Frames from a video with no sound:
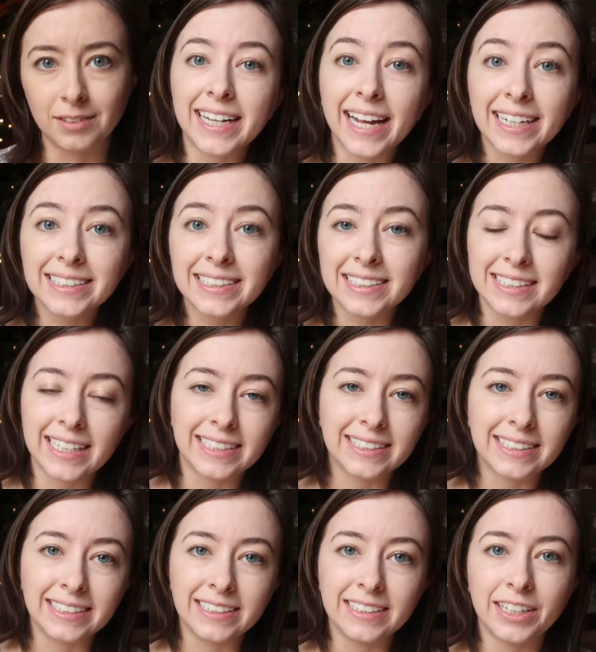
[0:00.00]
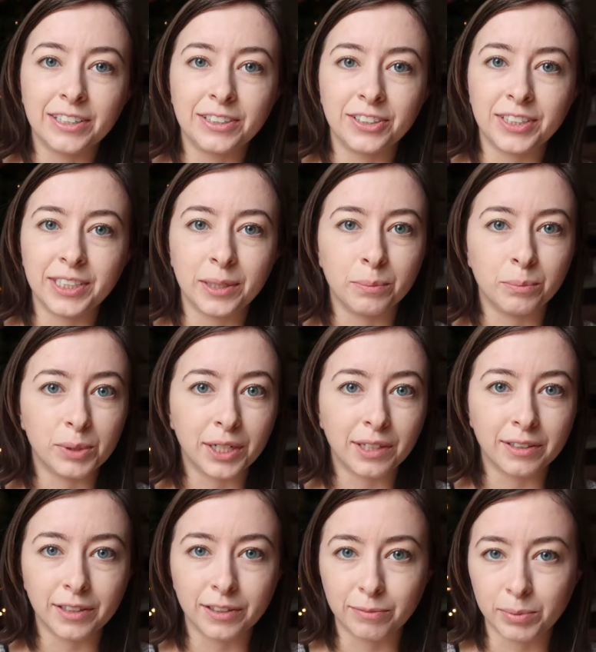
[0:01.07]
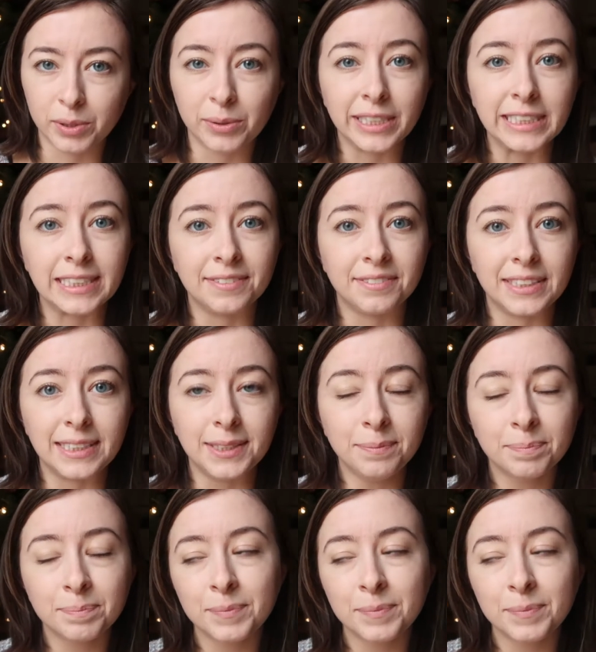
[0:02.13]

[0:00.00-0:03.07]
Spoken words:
next lesson under the umbrella of proactivity